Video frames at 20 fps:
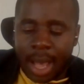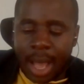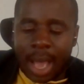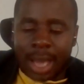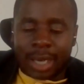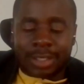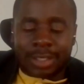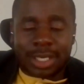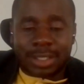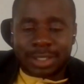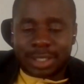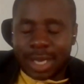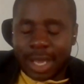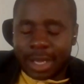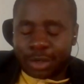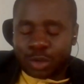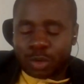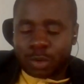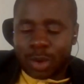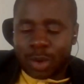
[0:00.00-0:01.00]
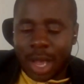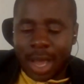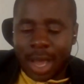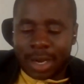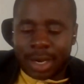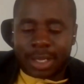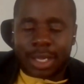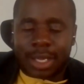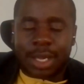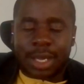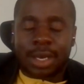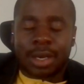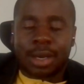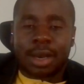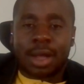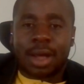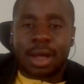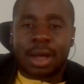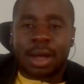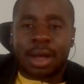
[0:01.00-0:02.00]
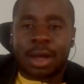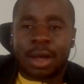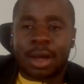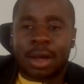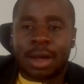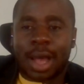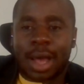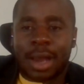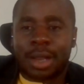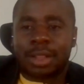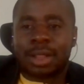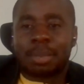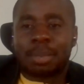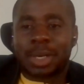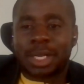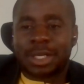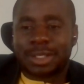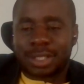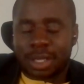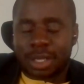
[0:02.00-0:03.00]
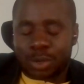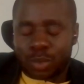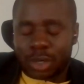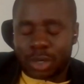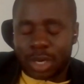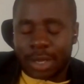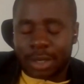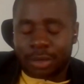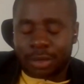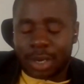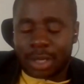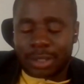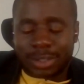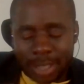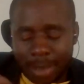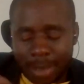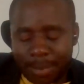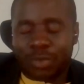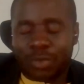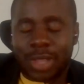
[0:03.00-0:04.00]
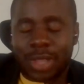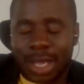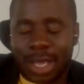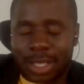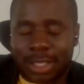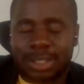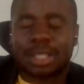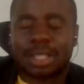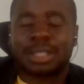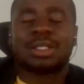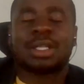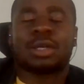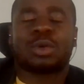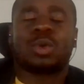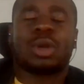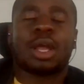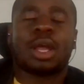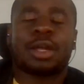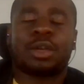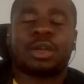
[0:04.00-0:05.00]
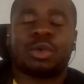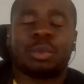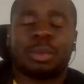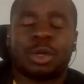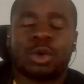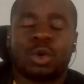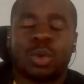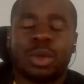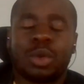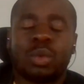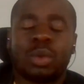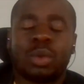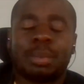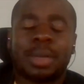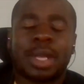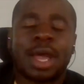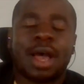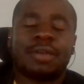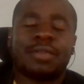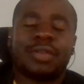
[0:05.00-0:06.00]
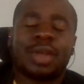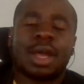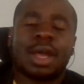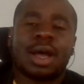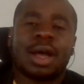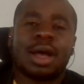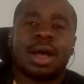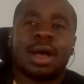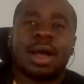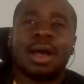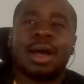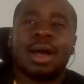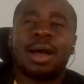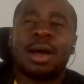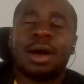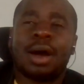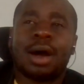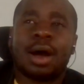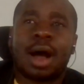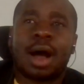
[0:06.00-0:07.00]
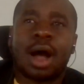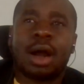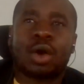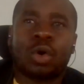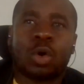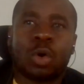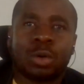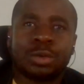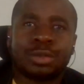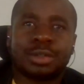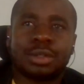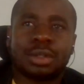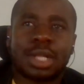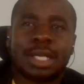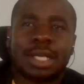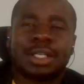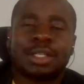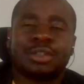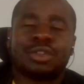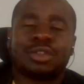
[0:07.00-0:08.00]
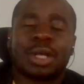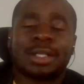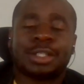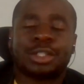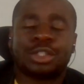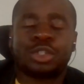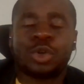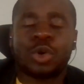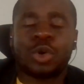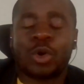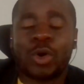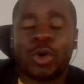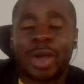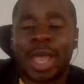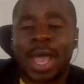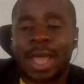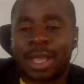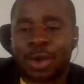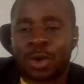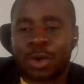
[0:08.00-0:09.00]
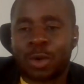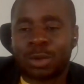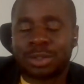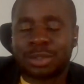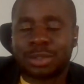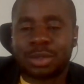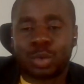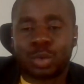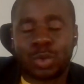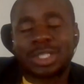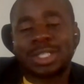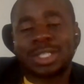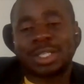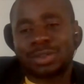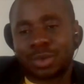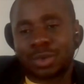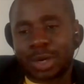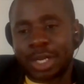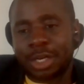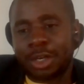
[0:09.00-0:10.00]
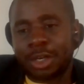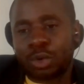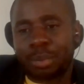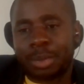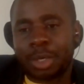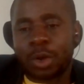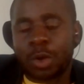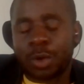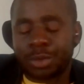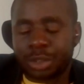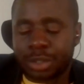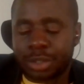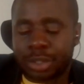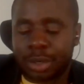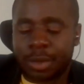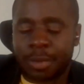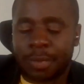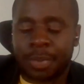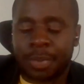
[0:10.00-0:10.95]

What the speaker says: I'll just like to add again, another place that we like to, some of the other things that we like to be doing, we'll be having a course that is the GeoAI course, which is ready to be launched.